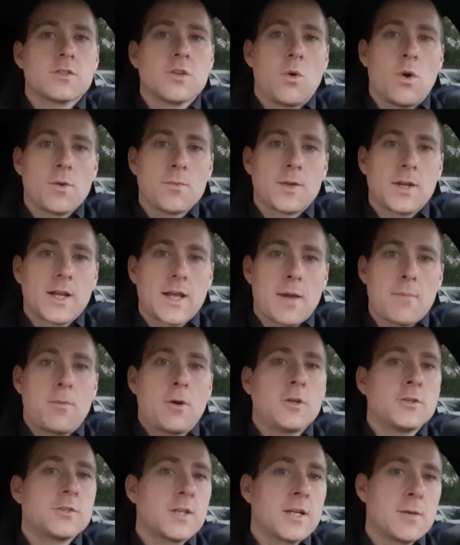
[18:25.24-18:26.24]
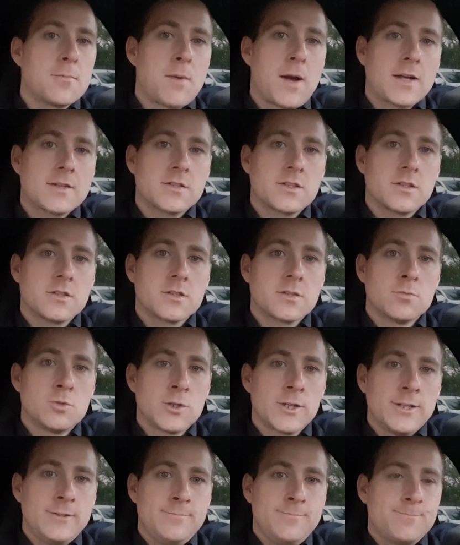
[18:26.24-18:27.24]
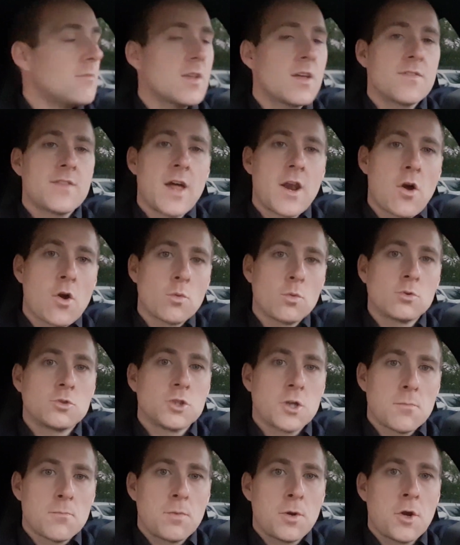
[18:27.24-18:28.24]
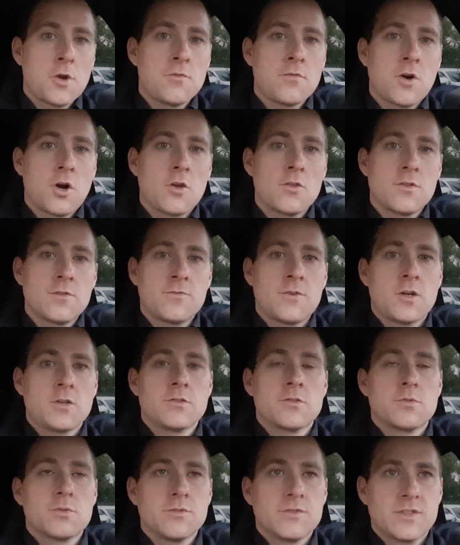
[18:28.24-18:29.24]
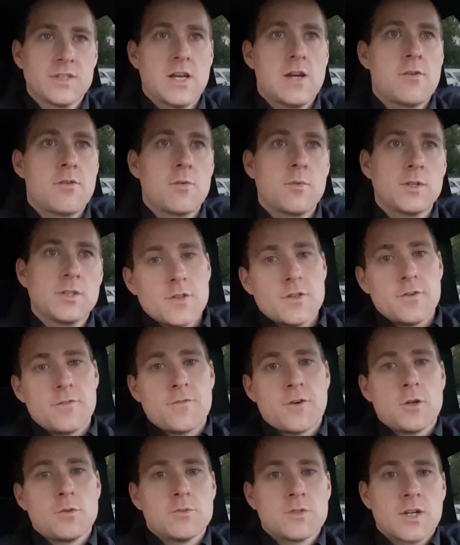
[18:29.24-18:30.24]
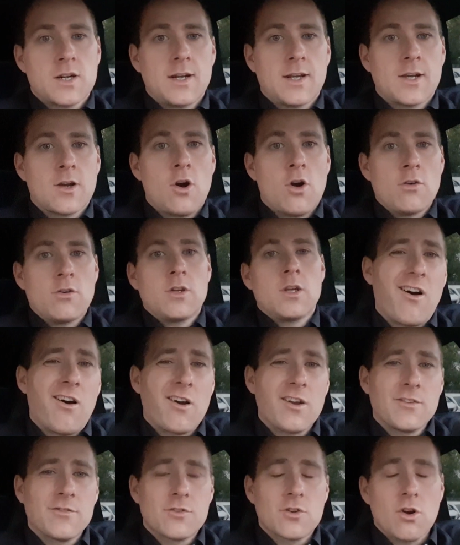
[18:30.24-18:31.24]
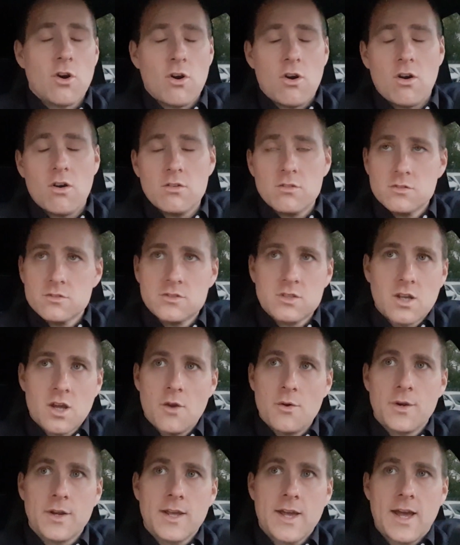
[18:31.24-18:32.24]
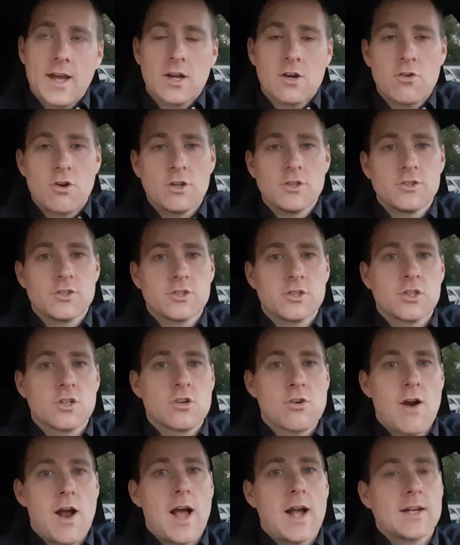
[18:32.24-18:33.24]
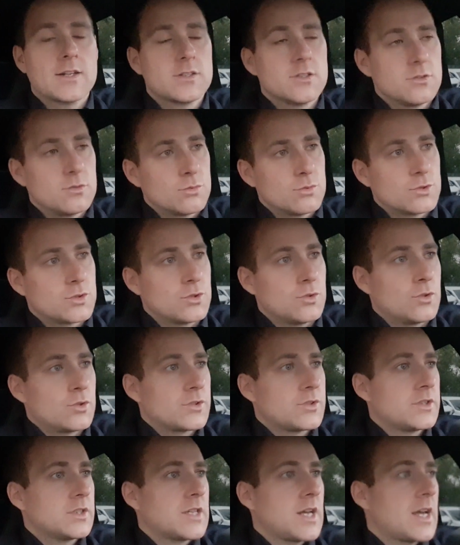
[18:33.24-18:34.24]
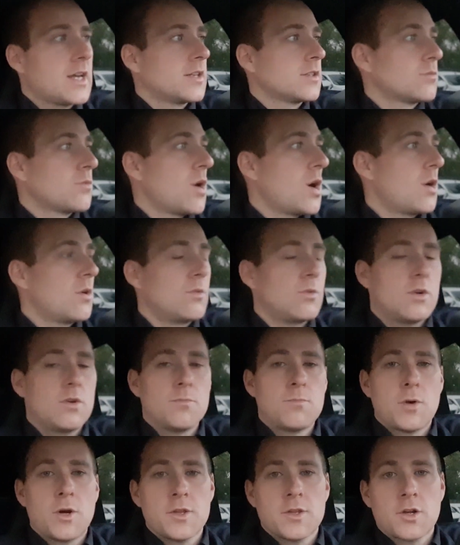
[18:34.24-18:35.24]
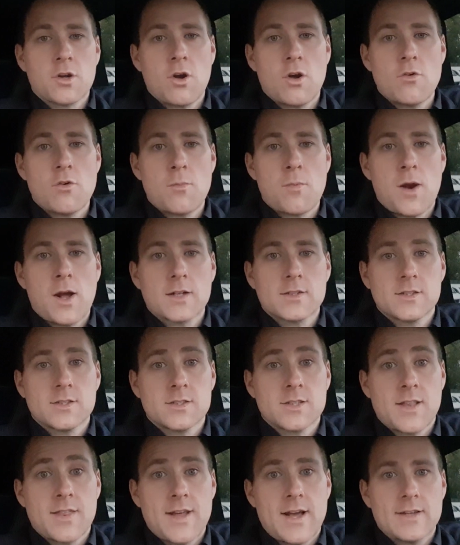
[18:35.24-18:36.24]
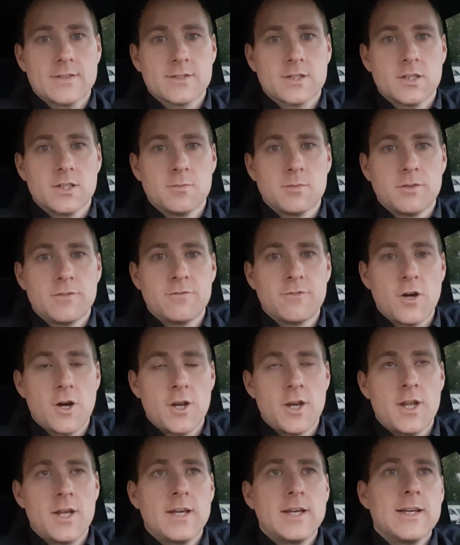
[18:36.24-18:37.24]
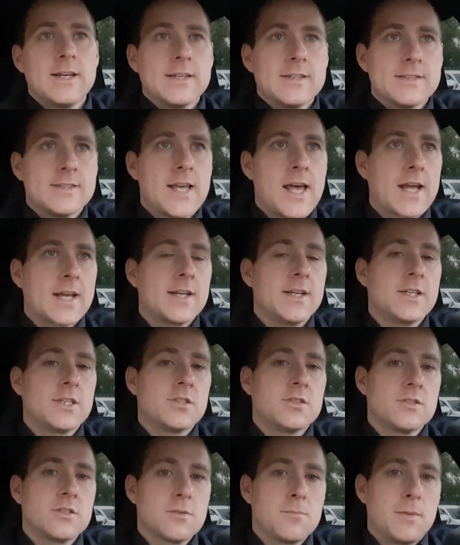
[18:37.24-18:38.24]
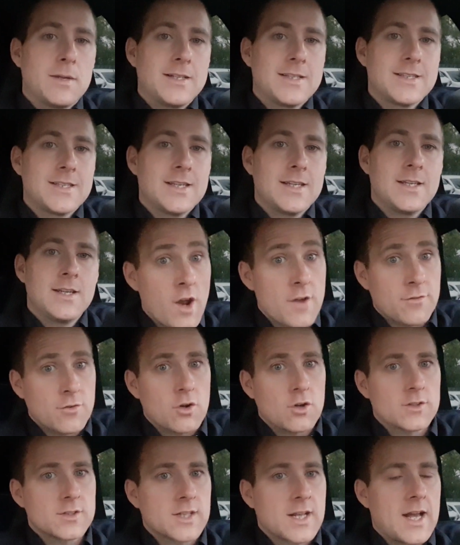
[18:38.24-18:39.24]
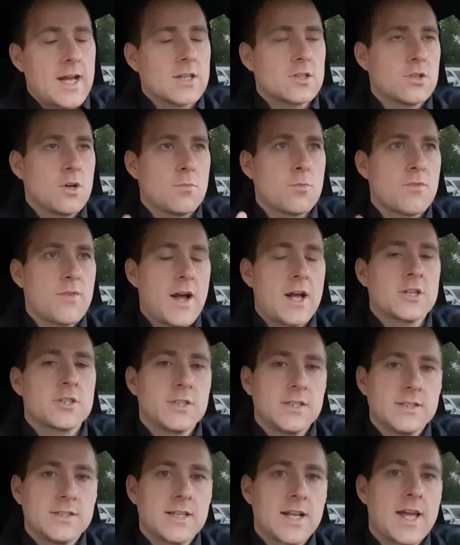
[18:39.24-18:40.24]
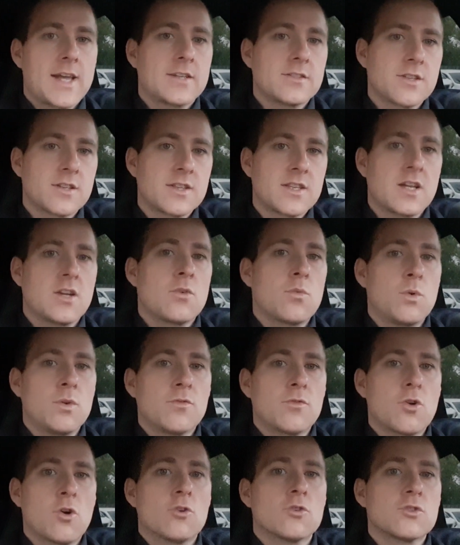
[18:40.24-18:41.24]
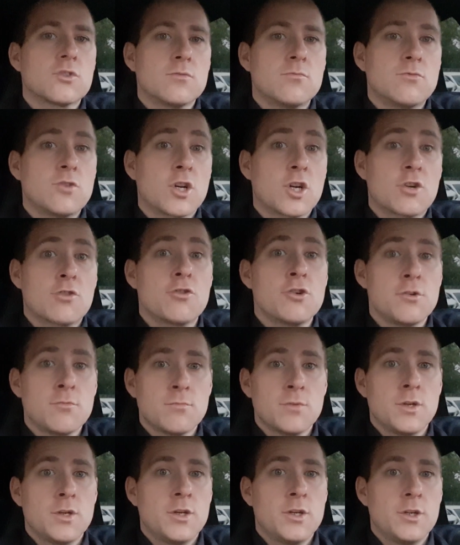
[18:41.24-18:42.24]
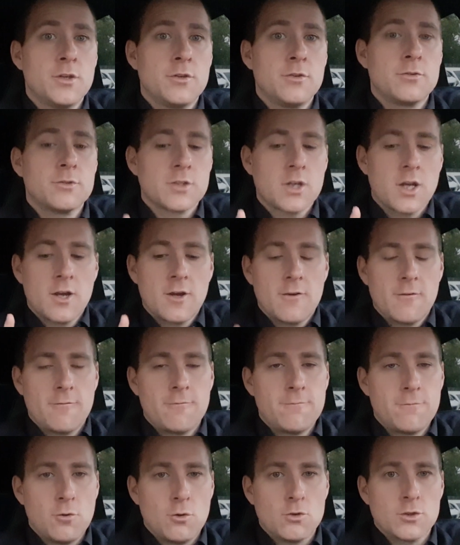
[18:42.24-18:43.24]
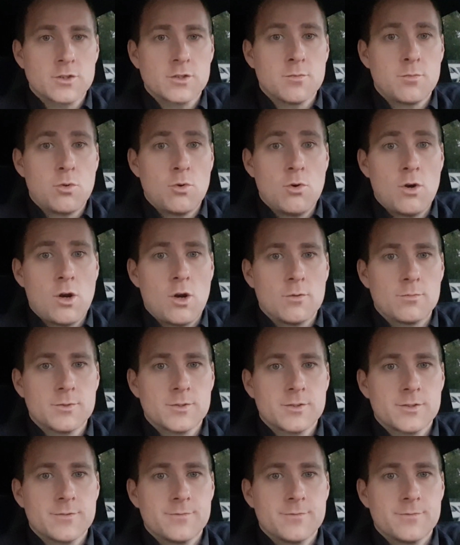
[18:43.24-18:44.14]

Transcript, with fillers: So I'm going to get post clean packs done this morning. Then I will jump over on the phones with Sarah when the phones click on. I've got to go and get crunched and cracked and all sorts today as well by the chiropractor so that's going to be fun technicians are busy i've got to catch up with ashley today because i think we've got some recruitment news for the support ops